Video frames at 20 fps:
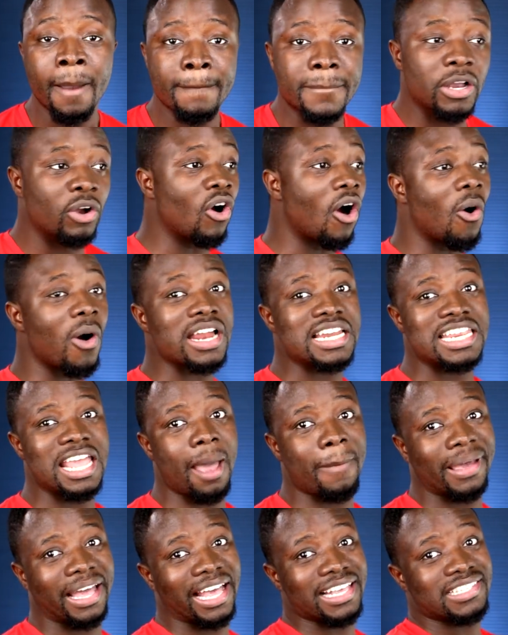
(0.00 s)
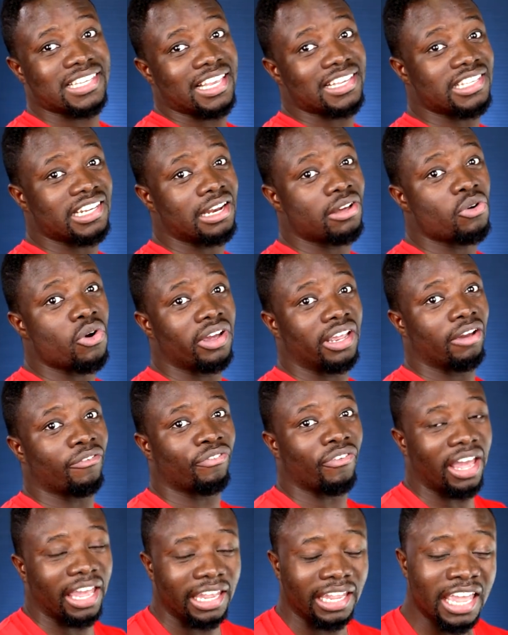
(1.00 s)
Because what the other guy says, East Legon, you're
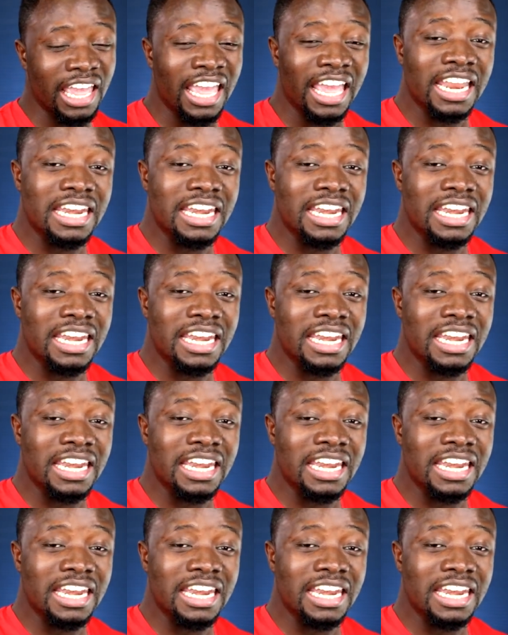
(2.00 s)
fine.